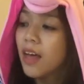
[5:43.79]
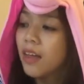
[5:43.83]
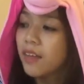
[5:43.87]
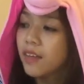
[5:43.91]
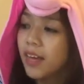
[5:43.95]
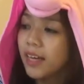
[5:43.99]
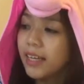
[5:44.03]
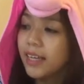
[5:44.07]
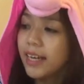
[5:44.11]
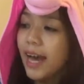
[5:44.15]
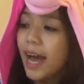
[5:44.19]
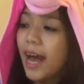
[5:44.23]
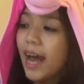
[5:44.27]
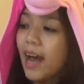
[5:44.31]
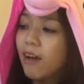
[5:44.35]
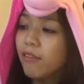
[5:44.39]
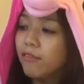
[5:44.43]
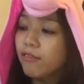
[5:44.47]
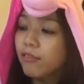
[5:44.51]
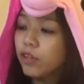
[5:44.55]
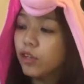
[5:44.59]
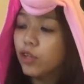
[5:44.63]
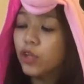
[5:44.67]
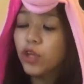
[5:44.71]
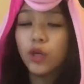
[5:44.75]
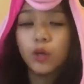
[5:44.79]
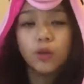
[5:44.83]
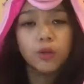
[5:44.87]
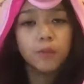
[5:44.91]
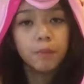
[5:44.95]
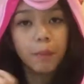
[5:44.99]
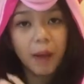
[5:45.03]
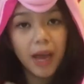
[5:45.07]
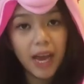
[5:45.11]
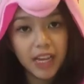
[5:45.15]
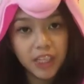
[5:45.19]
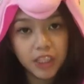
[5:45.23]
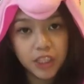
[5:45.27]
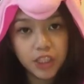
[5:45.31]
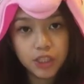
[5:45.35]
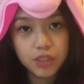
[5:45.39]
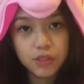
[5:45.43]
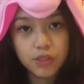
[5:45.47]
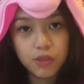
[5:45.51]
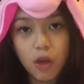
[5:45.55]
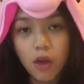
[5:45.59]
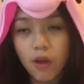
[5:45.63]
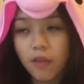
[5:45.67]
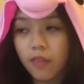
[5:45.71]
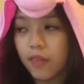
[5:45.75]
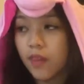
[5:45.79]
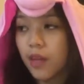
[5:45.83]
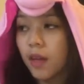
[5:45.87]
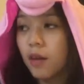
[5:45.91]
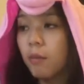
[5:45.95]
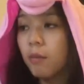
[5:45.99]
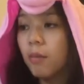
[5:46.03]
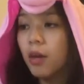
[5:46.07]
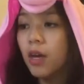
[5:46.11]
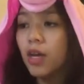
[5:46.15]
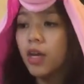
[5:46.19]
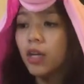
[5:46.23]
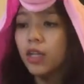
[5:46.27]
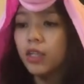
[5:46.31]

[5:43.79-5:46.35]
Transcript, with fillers: that have cute patches on them.